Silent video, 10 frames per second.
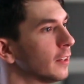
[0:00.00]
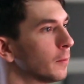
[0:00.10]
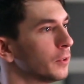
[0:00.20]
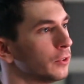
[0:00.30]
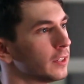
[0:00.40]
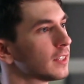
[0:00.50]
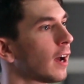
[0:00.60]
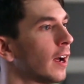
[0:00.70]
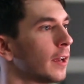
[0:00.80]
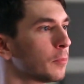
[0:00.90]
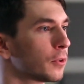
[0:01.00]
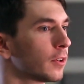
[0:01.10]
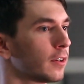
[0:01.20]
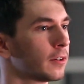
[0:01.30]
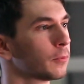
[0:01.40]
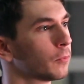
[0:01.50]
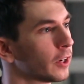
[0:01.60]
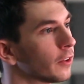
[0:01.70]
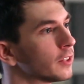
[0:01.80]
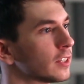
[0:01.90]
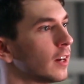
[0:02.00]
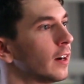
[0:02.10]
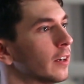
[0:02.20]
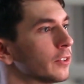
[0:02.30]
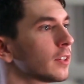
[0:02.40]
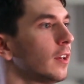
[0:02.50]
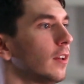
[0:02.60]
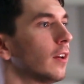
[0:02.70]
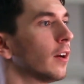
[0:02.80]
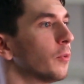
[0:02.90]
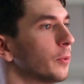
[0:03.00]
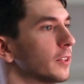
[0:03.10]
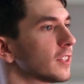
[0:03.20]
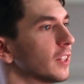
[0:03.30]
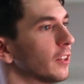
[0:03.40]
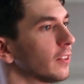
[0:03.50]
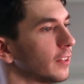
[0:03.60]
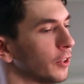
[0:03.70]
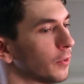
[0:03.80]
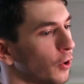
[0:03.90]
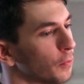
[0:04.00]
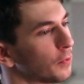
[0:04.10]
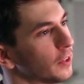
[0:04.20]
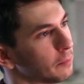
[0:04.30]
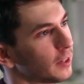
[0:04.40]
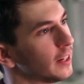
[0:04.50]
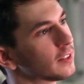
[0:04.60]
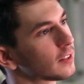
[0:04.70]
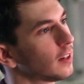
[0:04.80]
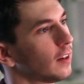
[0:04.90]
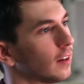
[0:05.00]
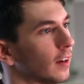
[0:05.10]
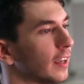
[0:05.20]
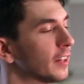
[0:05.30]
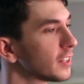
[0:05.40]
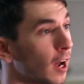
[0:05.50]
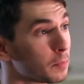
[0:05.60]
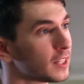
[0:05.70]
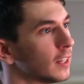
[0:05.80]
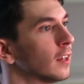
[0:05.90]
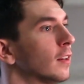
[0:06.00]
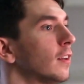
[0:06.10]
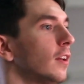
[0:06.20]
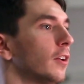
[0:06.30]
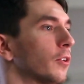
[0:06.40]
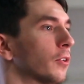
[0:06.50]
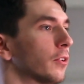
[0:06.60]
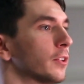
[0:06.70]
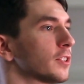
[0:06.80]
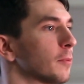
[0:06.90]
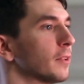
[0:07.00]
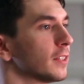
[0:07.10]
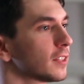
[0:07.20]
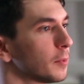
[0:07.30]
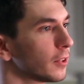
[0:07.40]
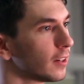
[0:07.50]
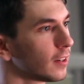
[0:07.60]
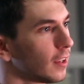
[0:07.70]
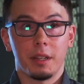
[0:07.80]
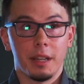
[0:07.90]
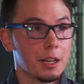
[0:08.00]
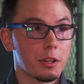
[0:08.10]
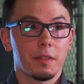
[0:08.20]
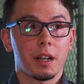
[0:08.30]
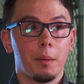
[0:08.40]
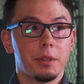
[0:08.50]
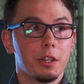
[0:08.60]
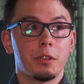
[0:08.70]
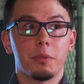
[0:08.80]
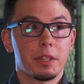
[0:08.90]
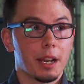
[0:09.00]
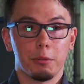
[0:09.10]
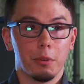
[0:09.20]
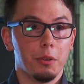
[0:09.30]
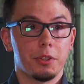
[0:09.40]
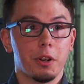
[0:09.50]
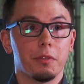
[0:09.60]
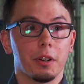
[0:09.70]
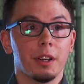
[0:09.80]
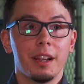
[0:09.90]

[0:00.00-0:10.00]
them due to time or what other scenarios, we would still, hopefully place in the top 10 or something similar. The nature of the competition was that it rolls over,